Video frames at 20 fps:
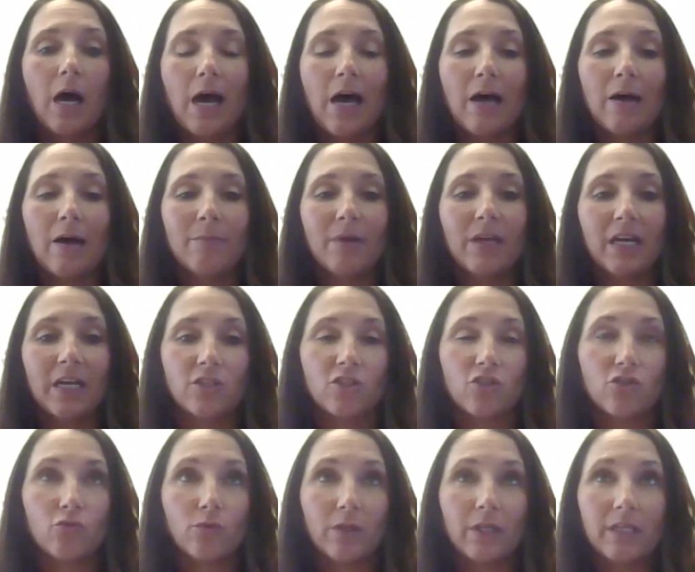And I
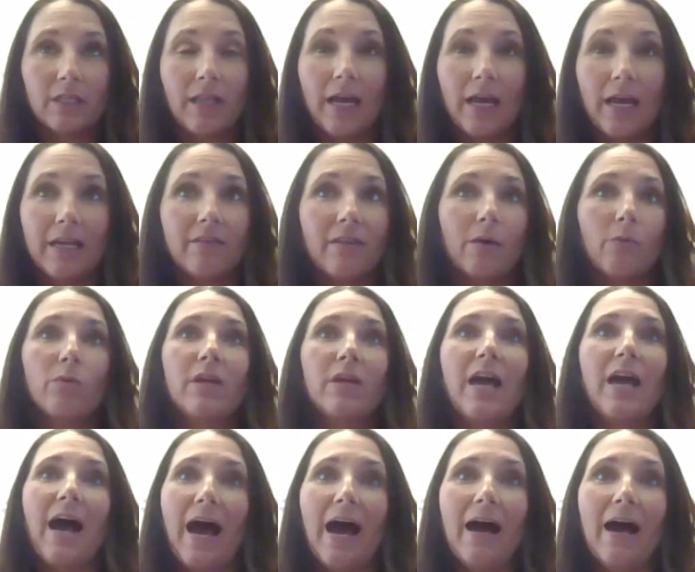just really like that
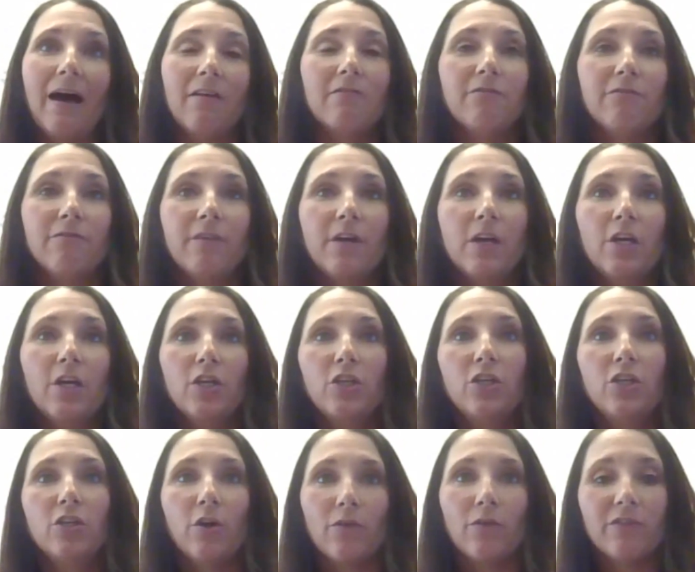we have,
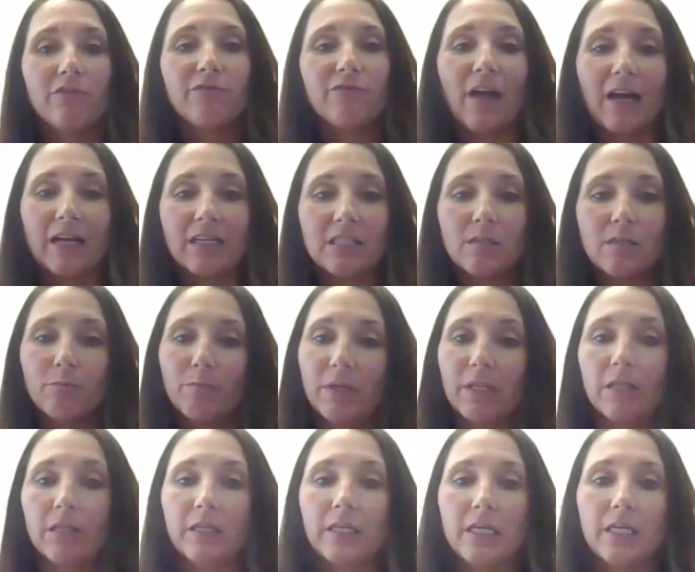the
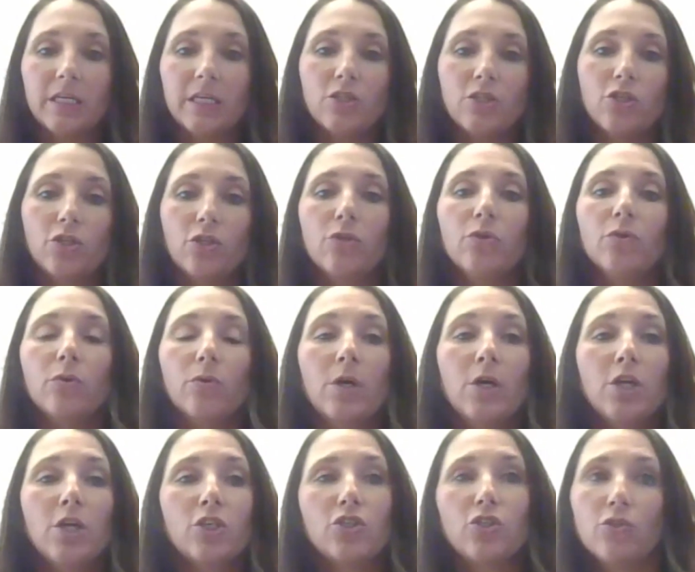flexibility to
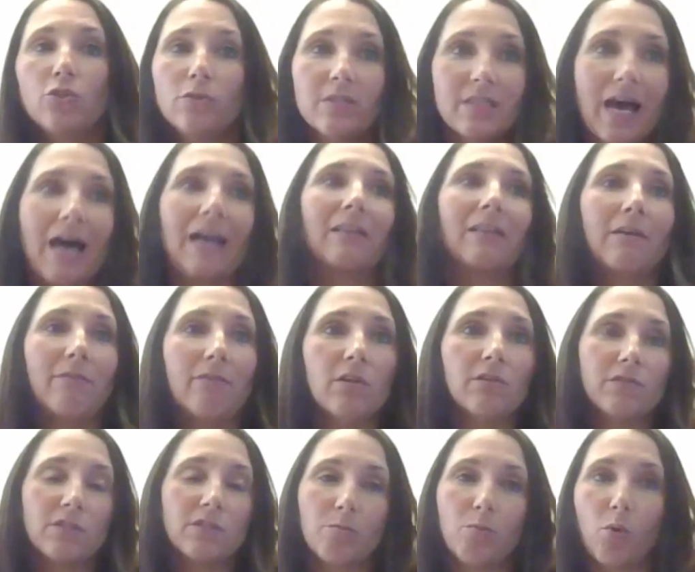choose that level
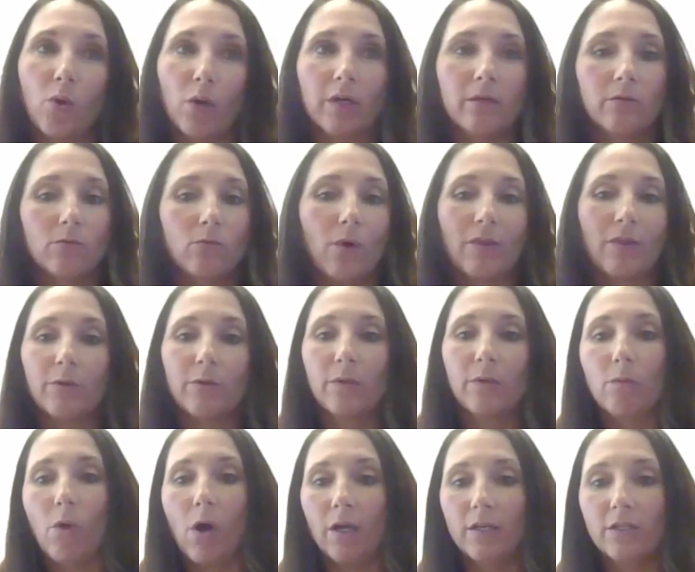of support, whether we
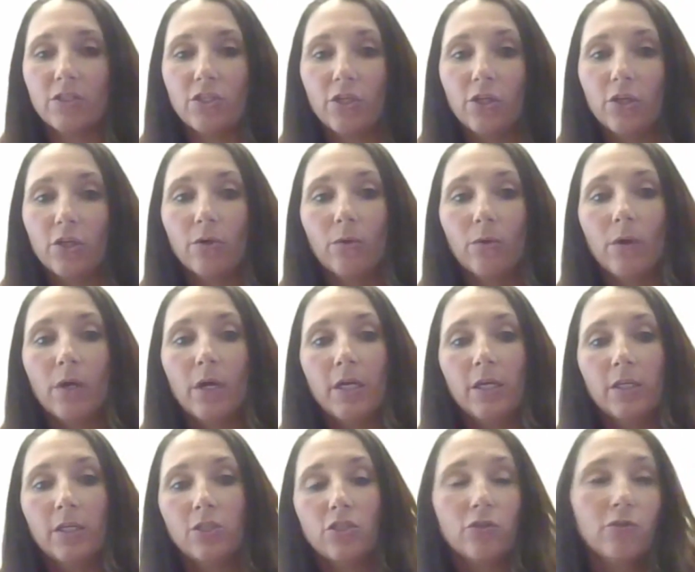want to
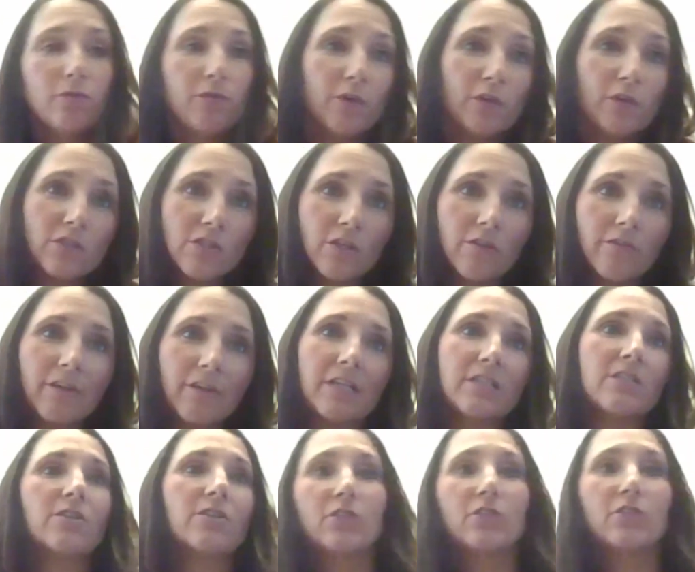do full
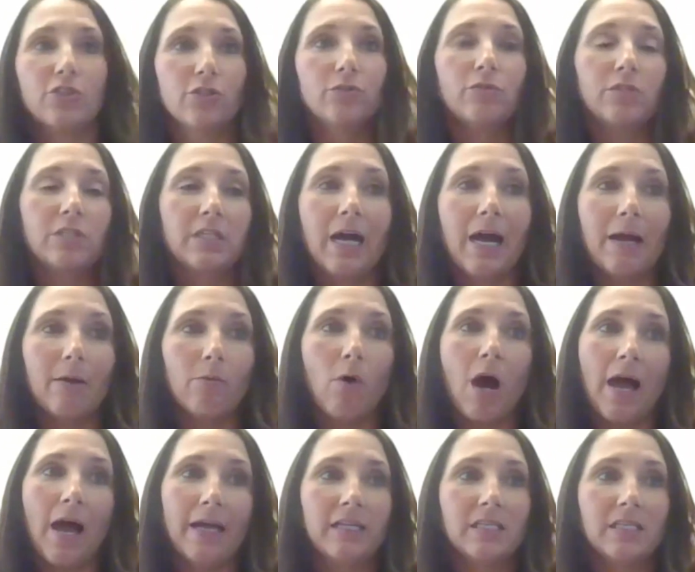service or do
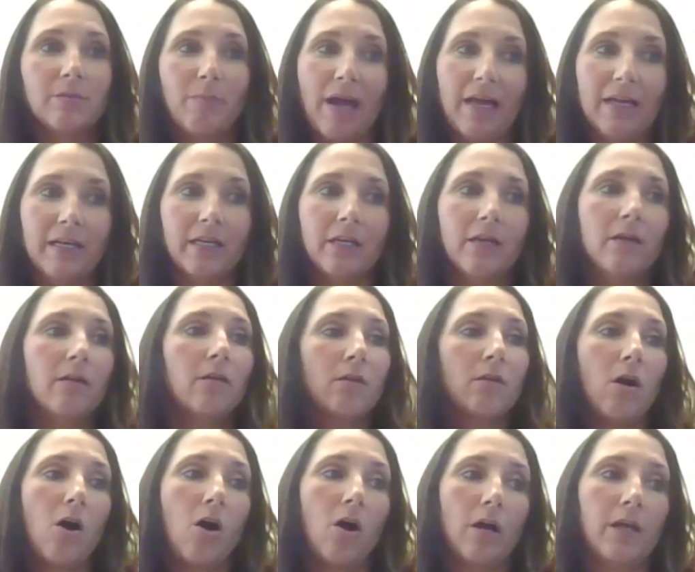DIY, depending
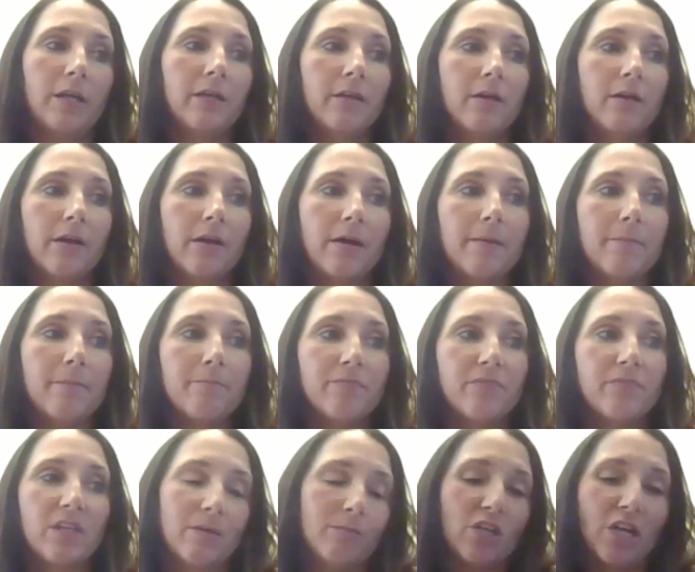on
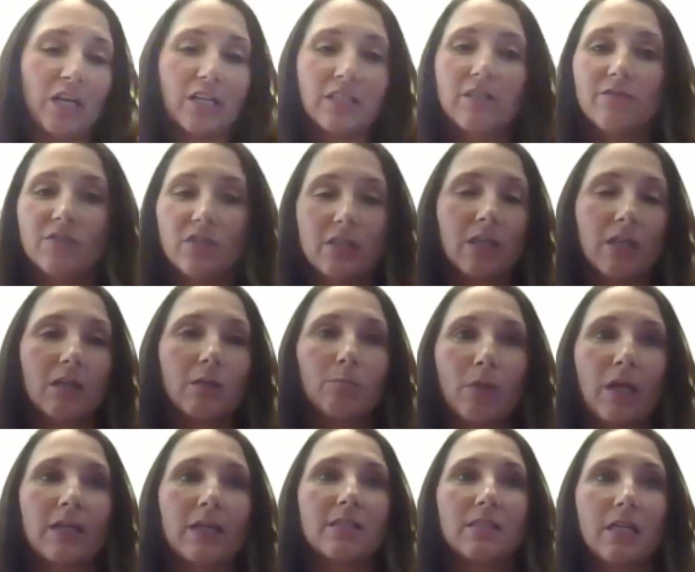the objectives and the
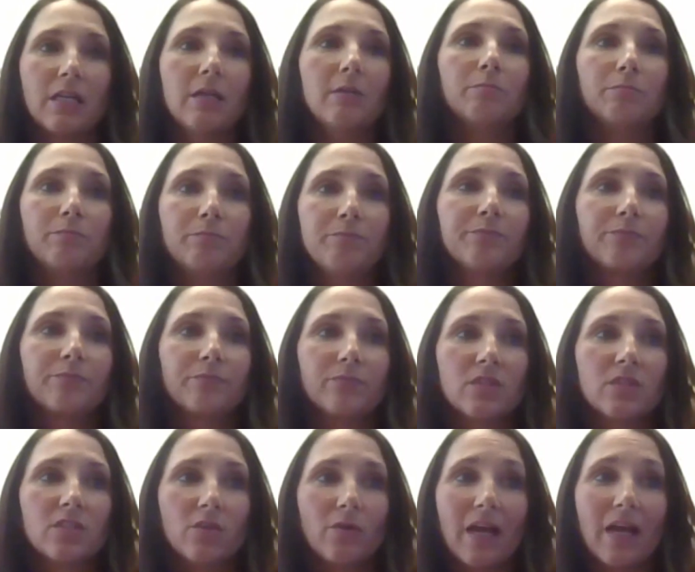complexity.
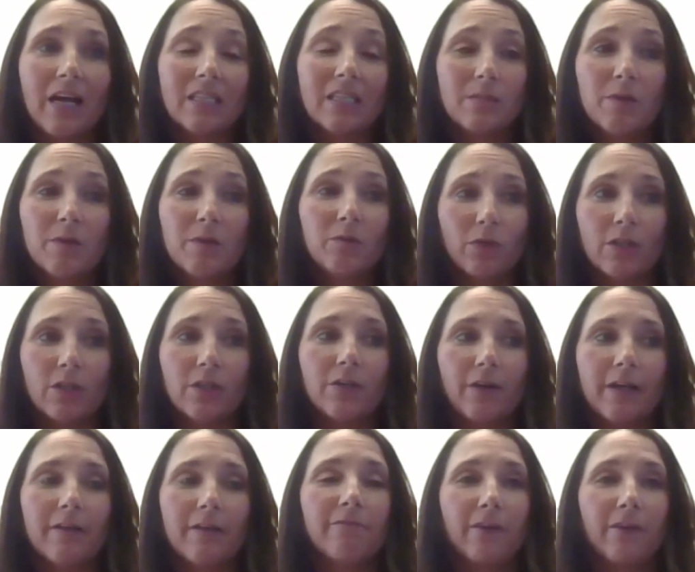So yeah, it's been really
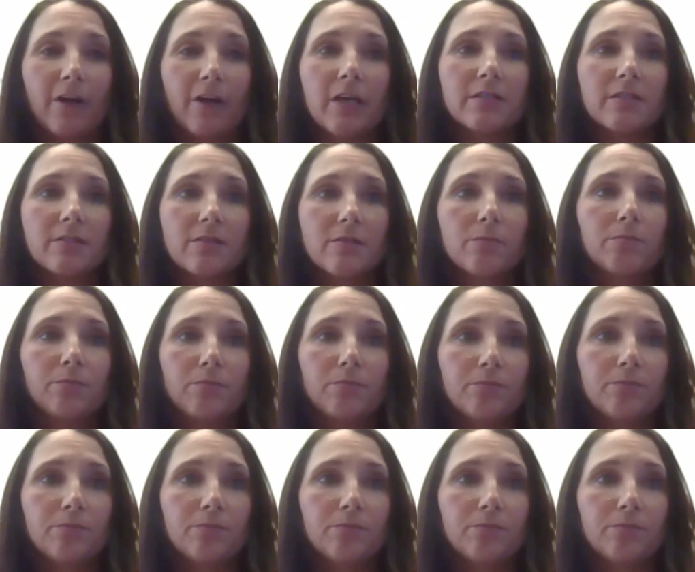great for us.